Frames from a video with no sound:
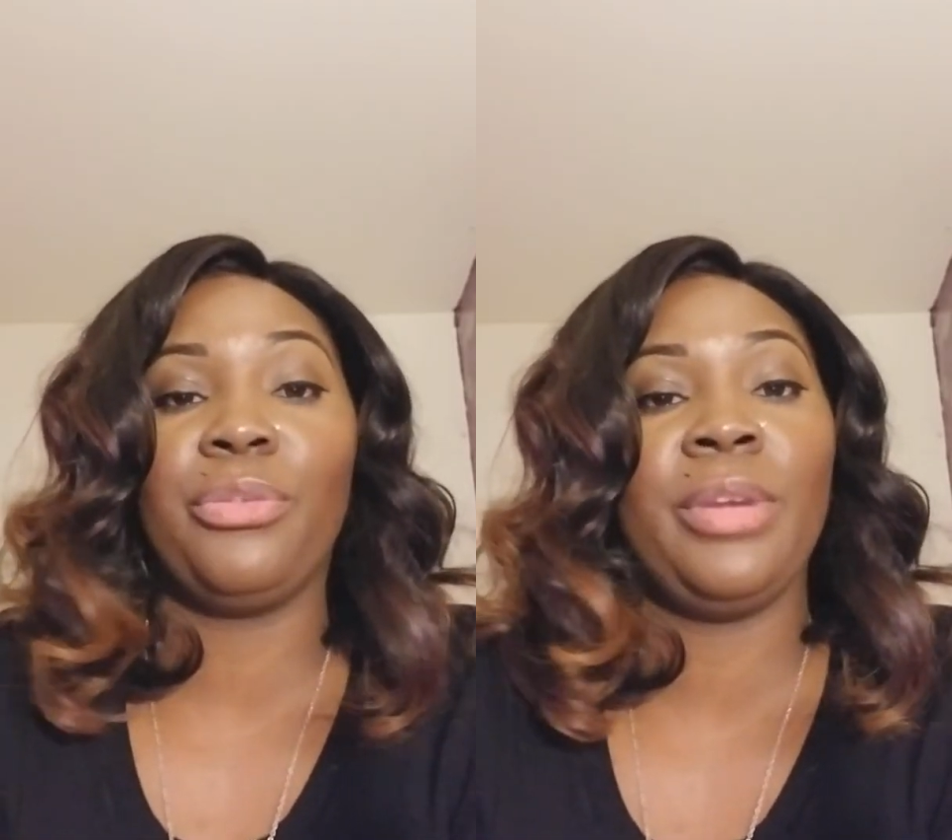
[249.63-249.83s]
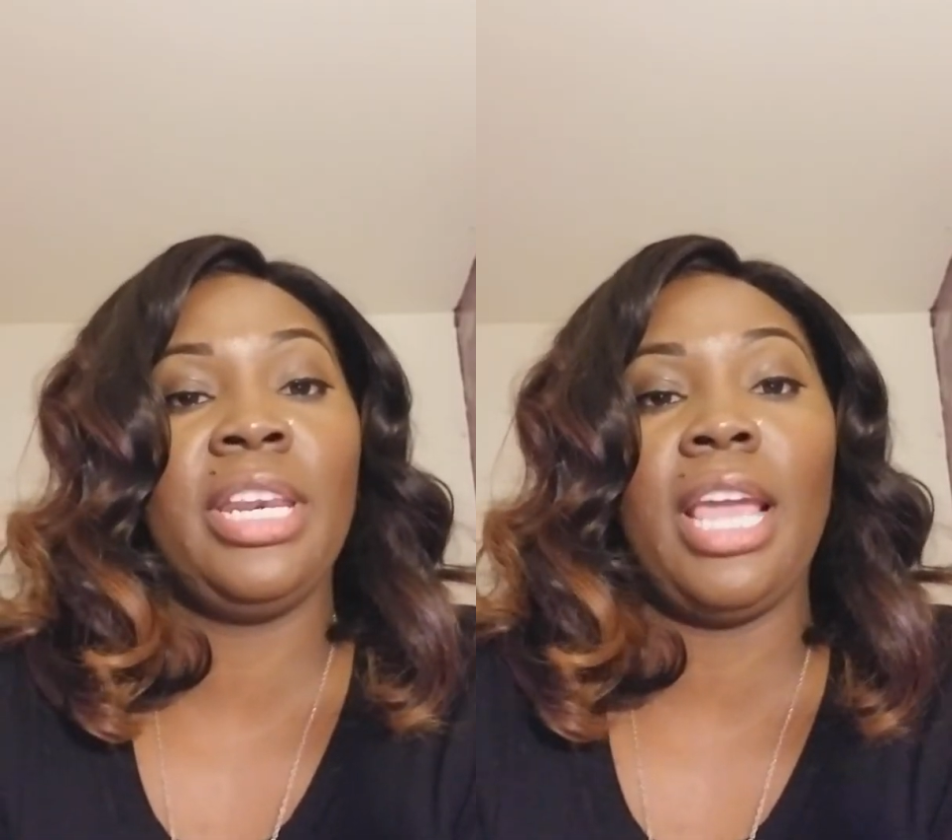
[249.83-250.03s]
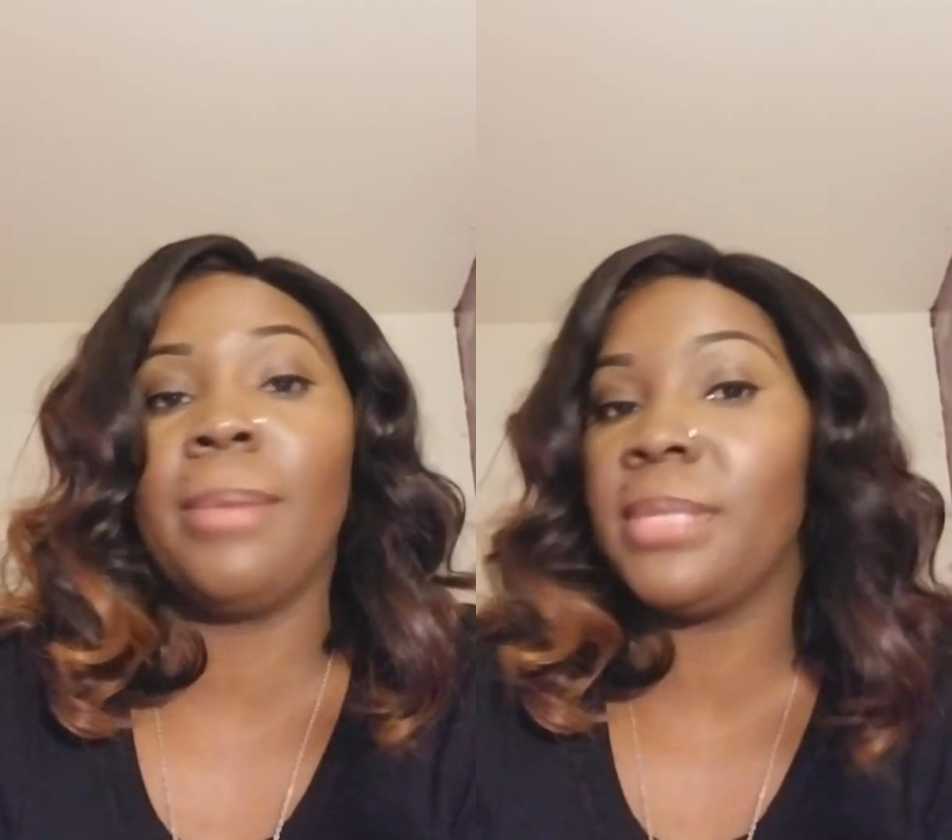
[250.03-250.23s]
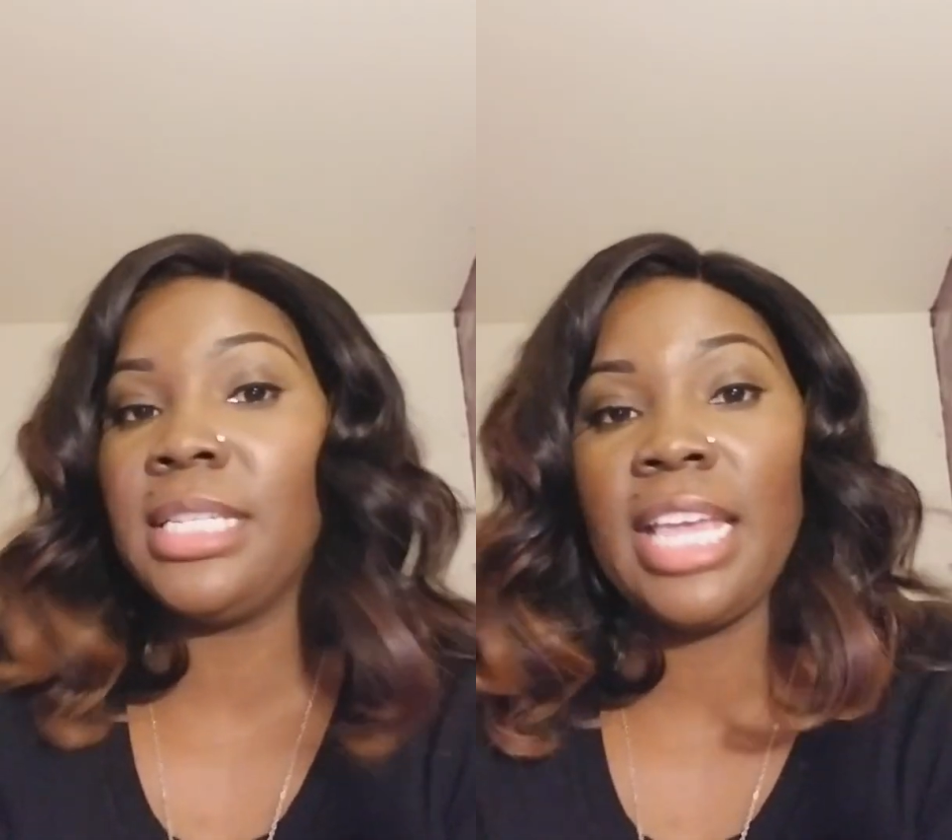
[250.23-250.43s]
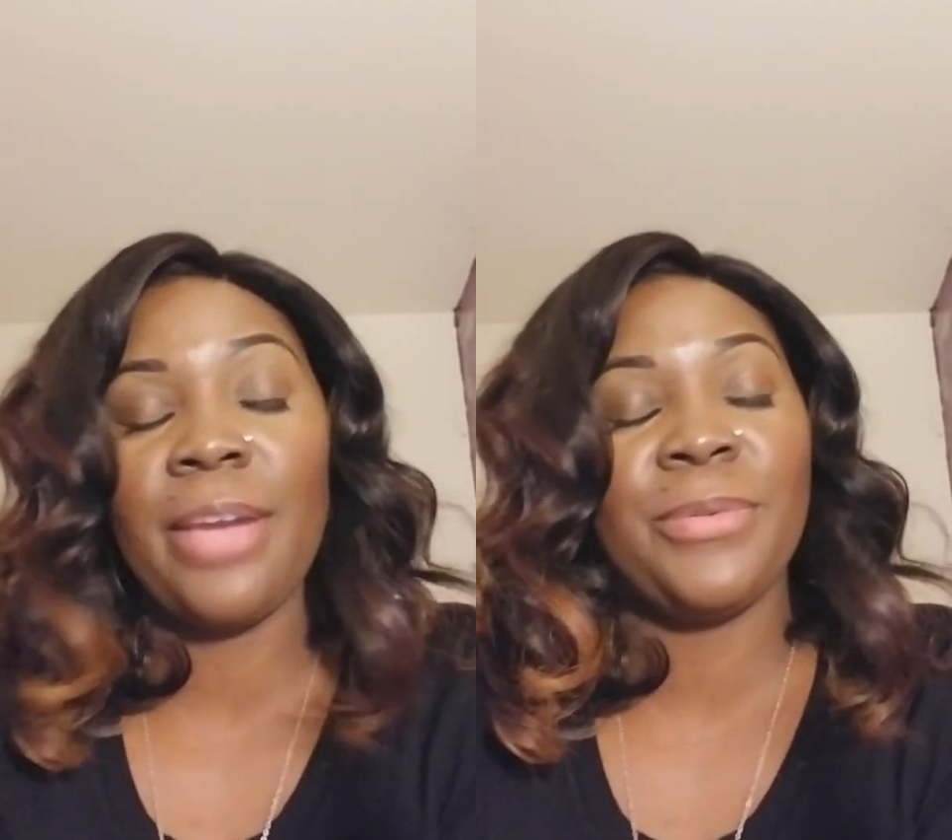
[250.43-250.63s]
through any ups
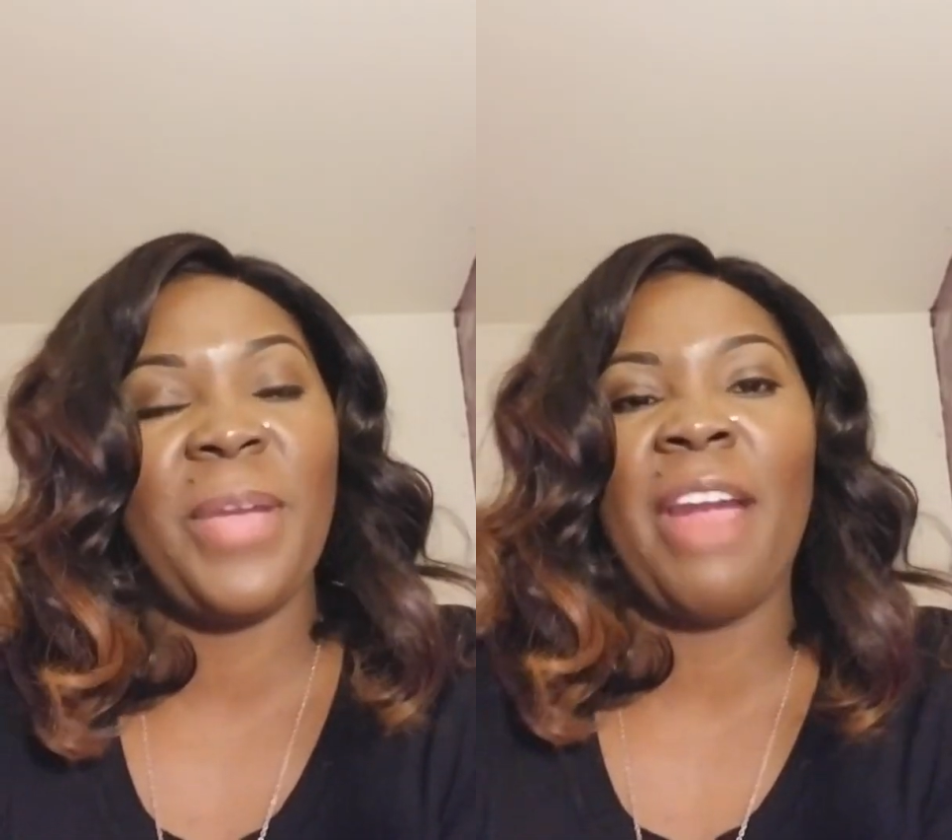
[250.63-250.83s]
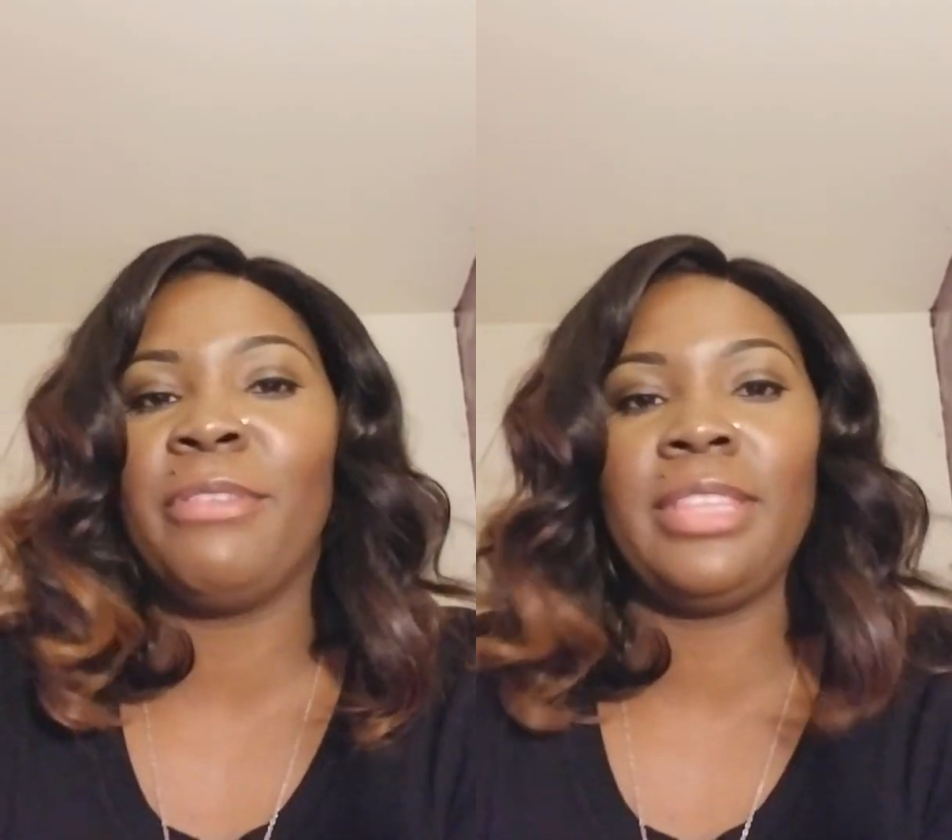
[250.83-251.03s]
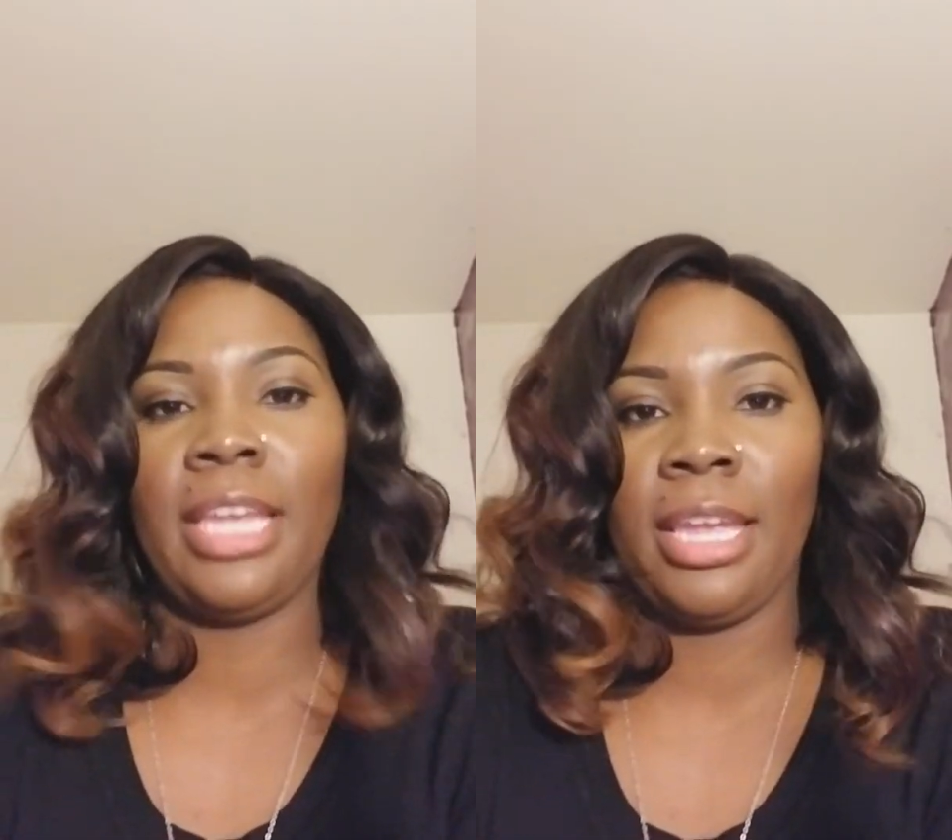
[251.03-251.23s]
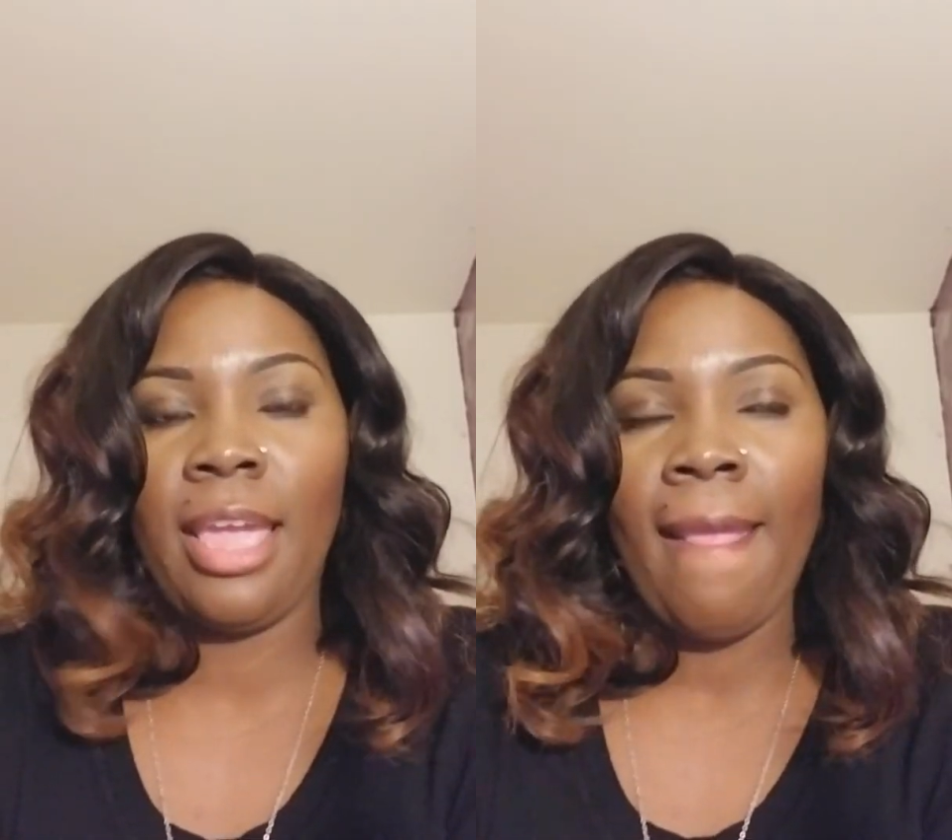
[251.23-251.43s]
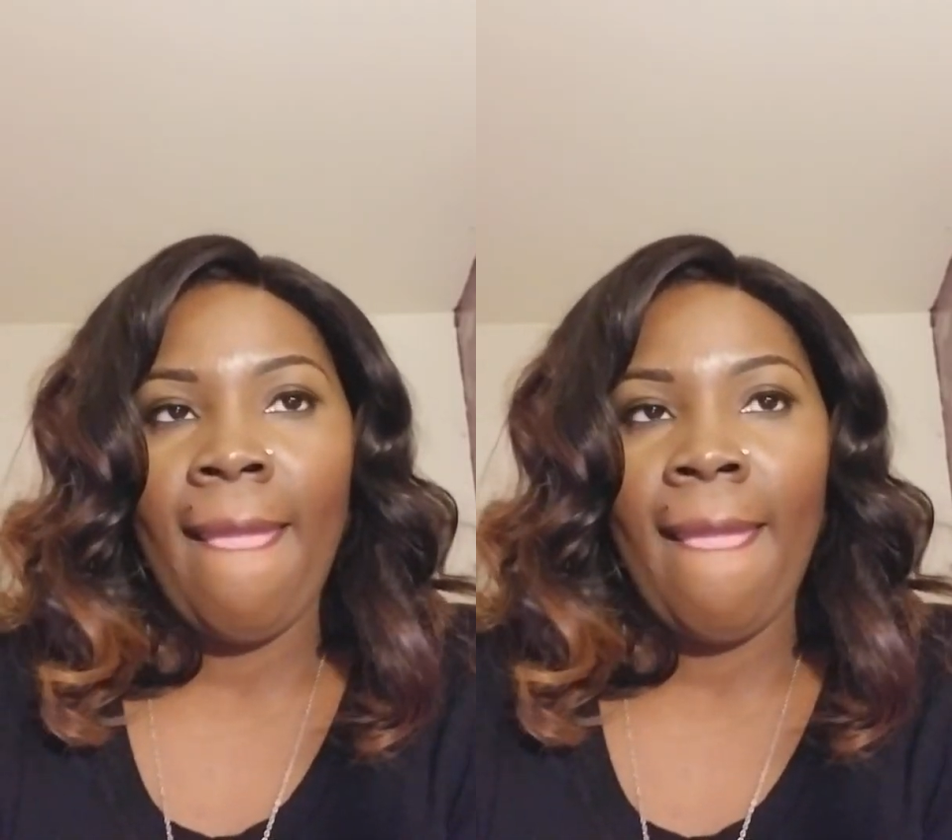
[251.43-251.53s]
and downs, through everything.